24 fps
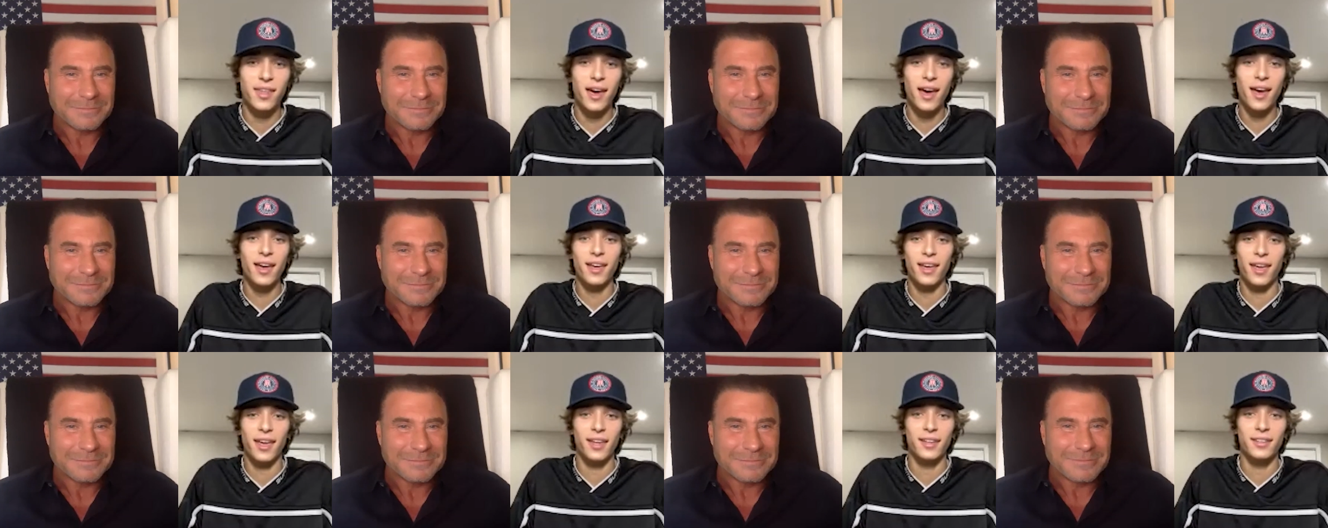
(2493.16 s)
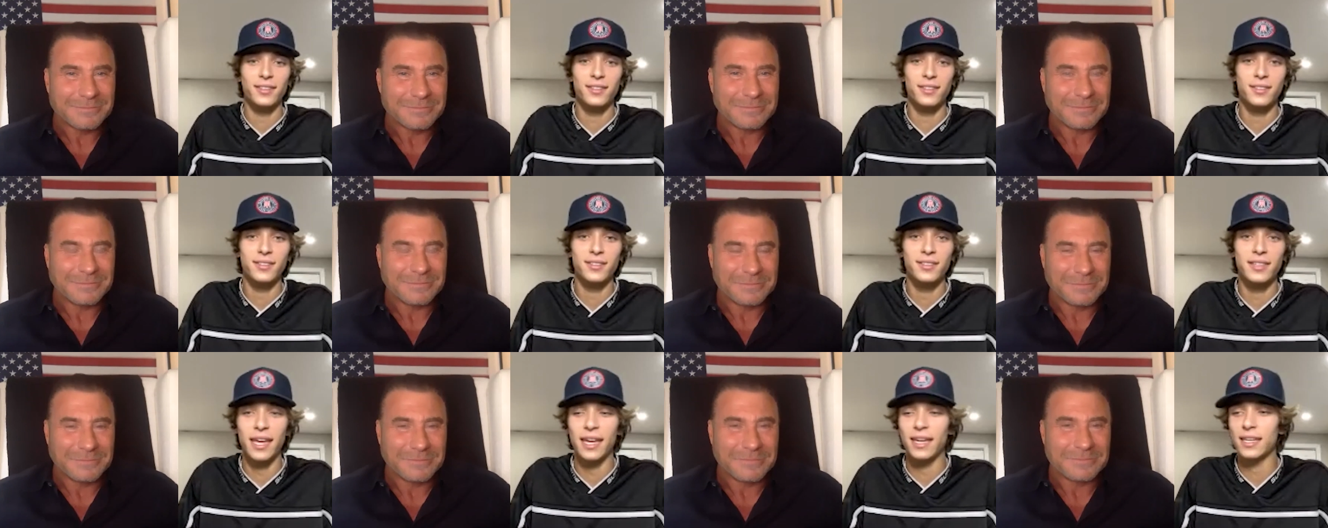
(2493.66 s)
Speaker 1: that
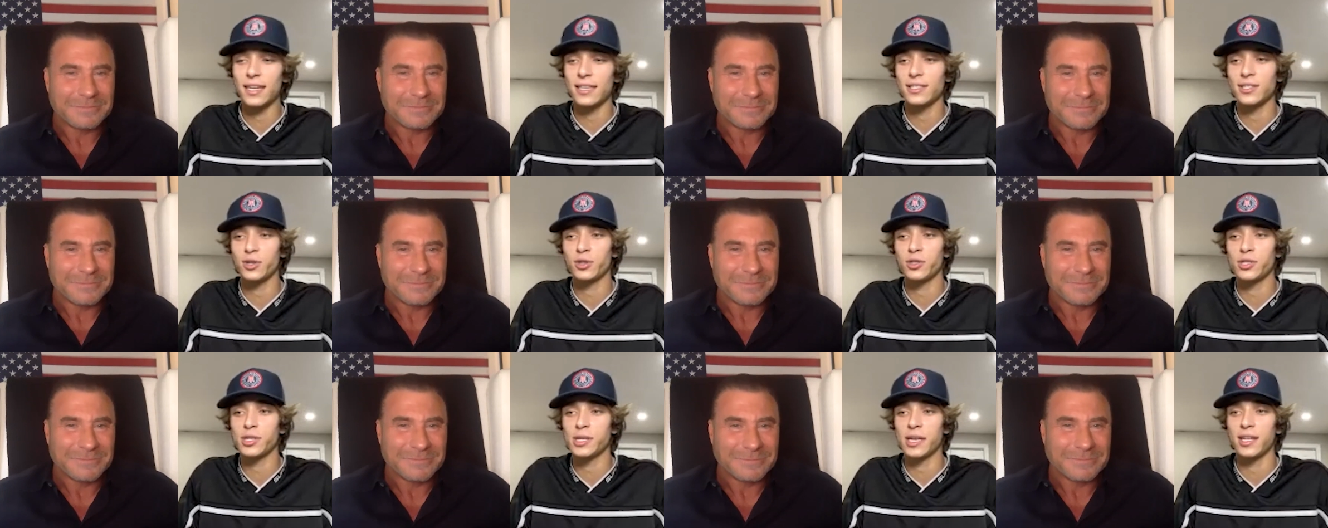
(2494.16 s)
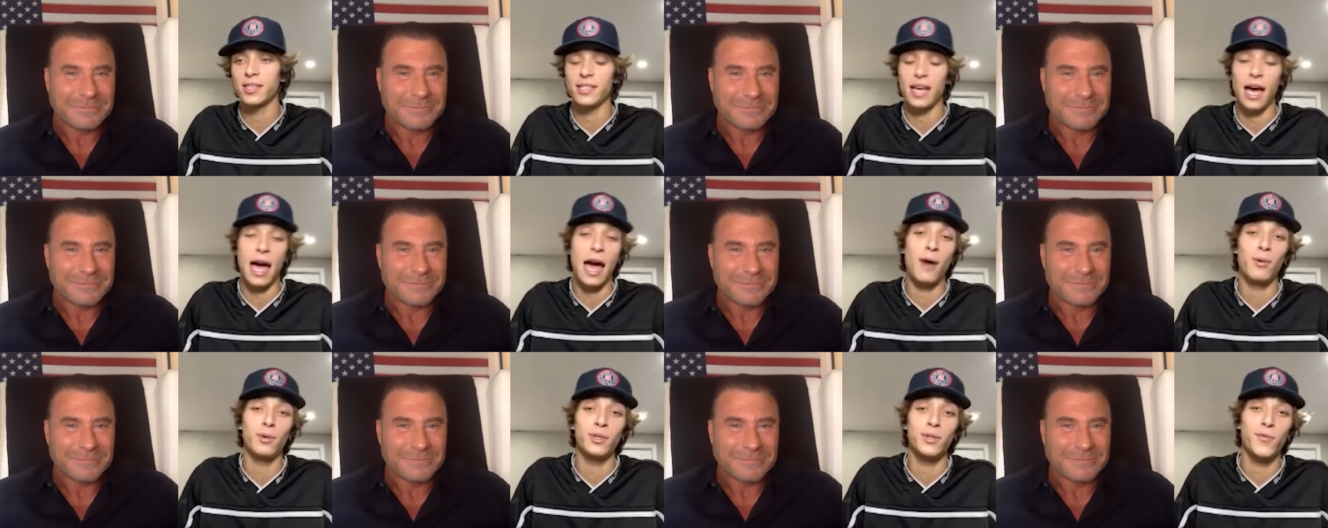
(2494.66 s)
and take it seriously because
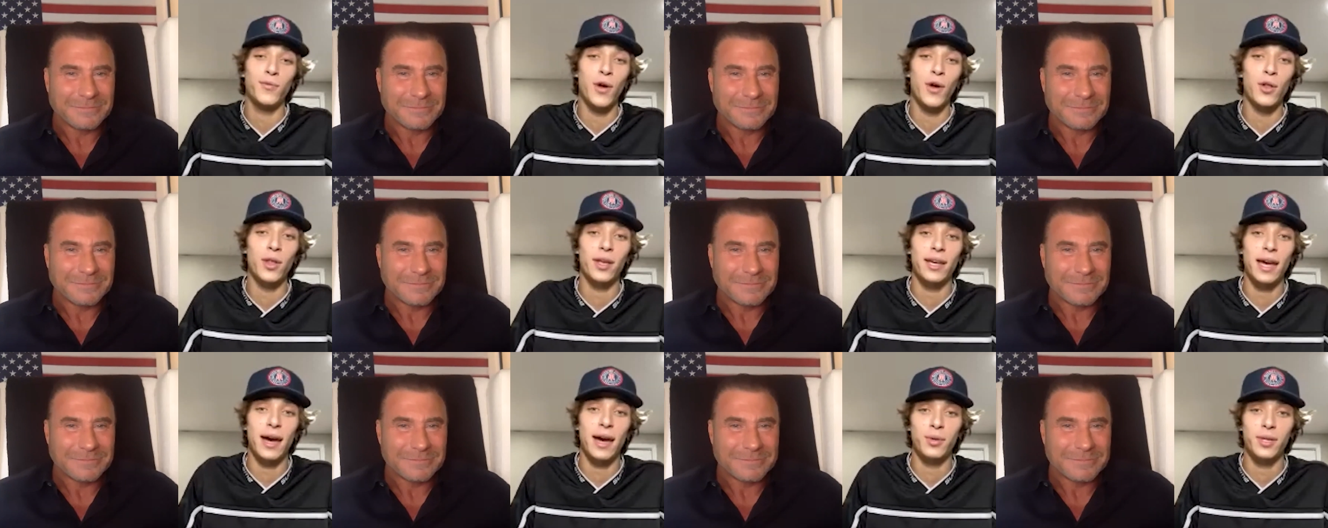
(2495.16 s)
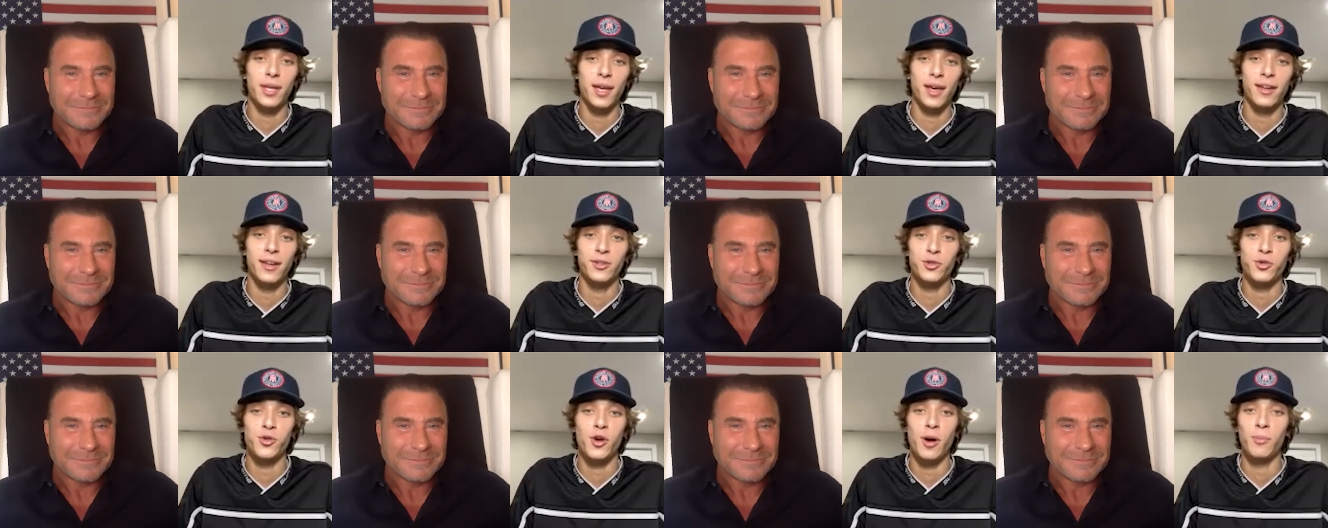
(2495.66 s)
I always felt like I would
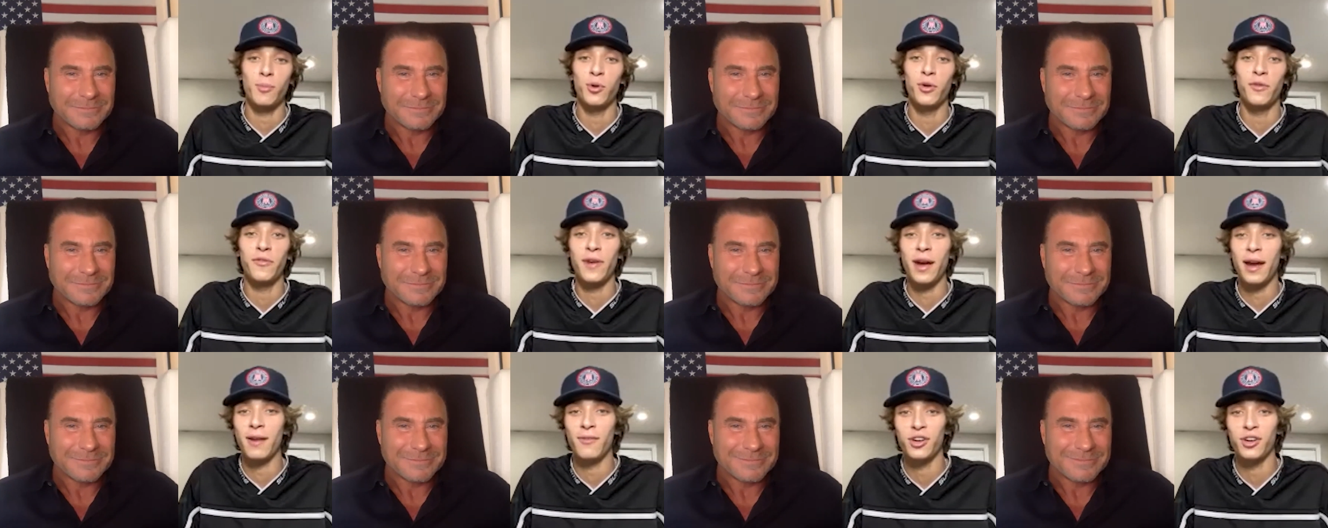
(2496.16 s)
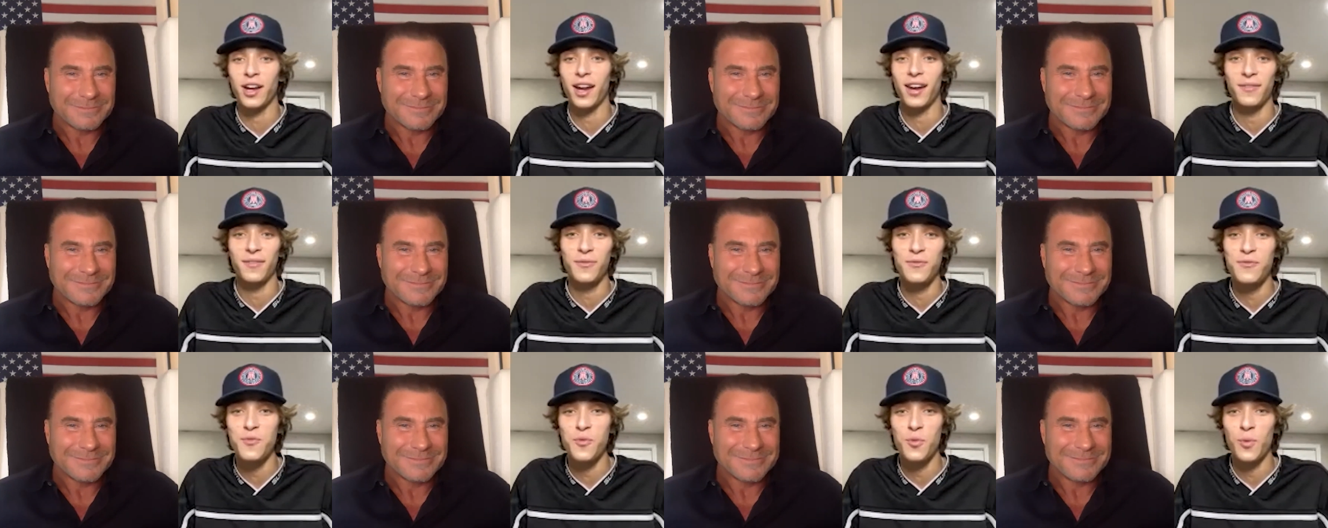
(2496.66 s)
get in trouble if I ever
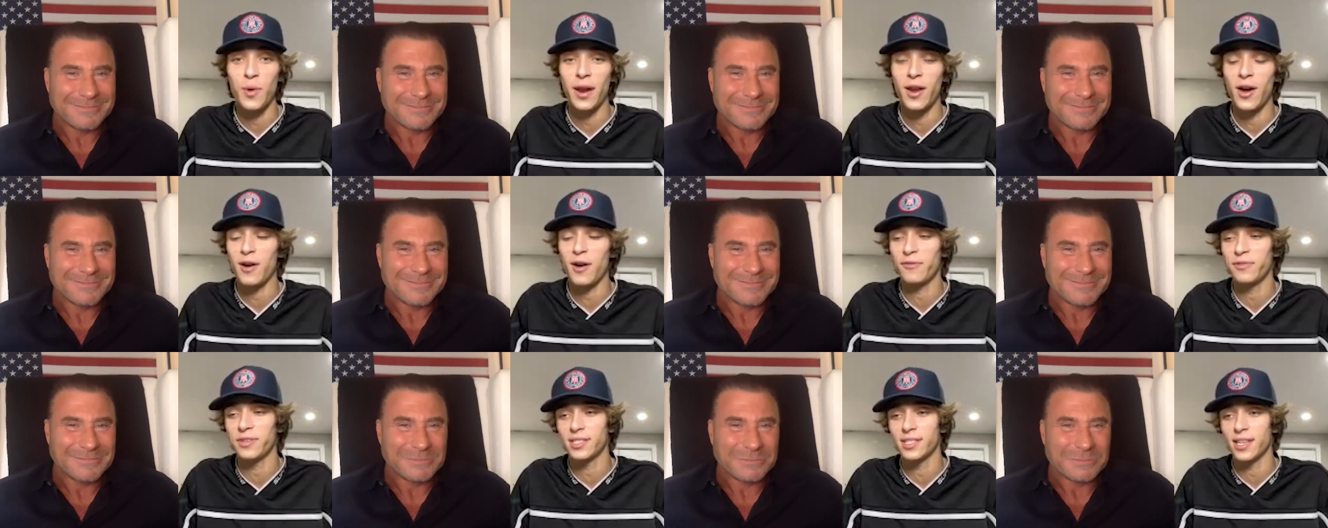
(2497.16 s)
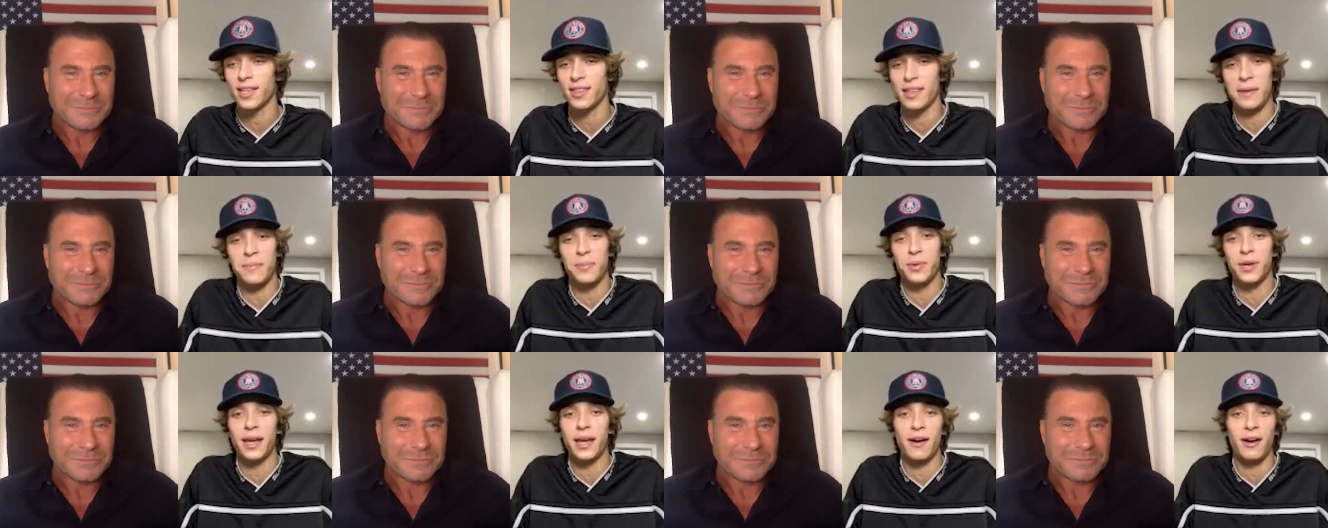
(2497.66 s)
kind of went off and said
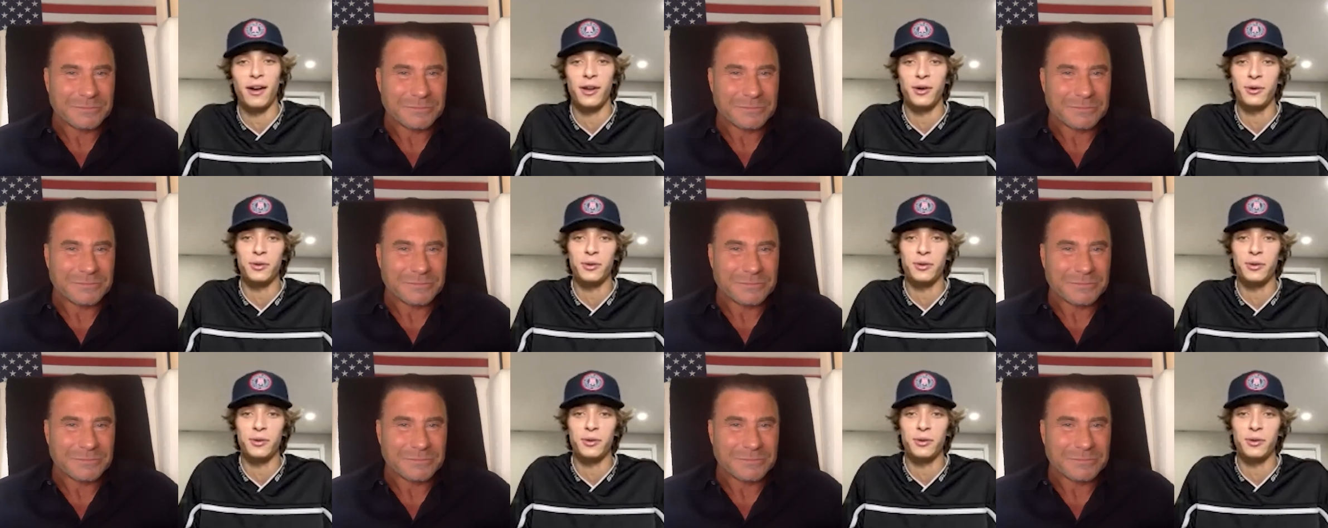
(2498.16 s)
that, but now I